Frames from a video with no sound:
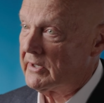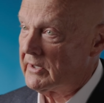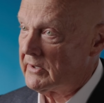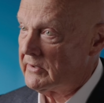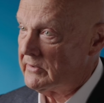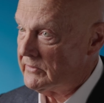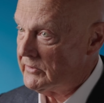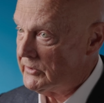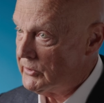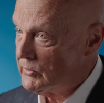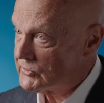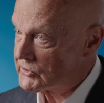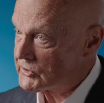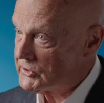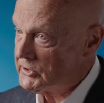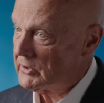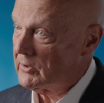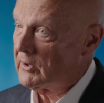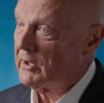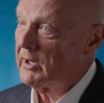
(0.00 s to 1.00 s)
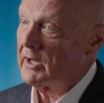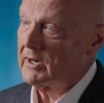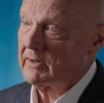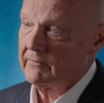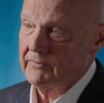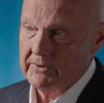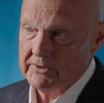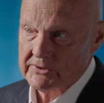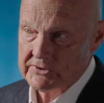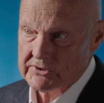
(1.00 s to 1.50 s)
And you see a lot
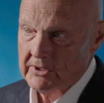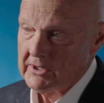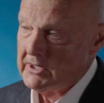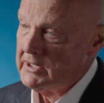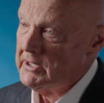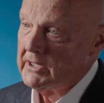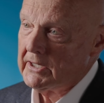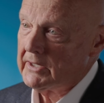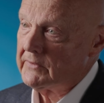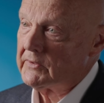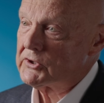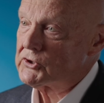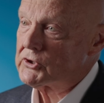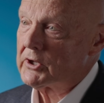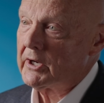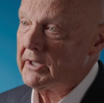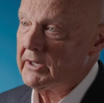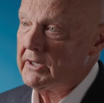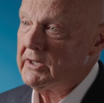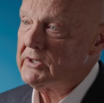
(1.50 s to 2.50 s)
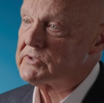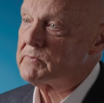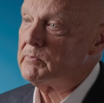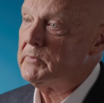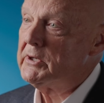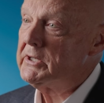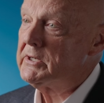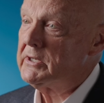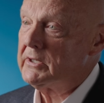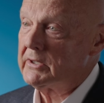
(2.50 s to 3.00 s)
of this in the Chinese
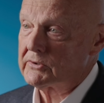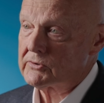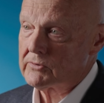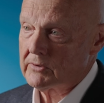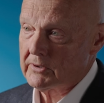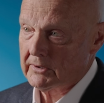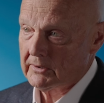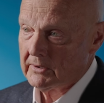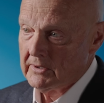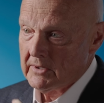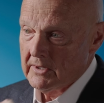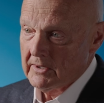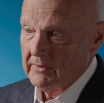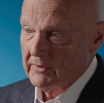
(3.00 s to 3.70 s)
media trying,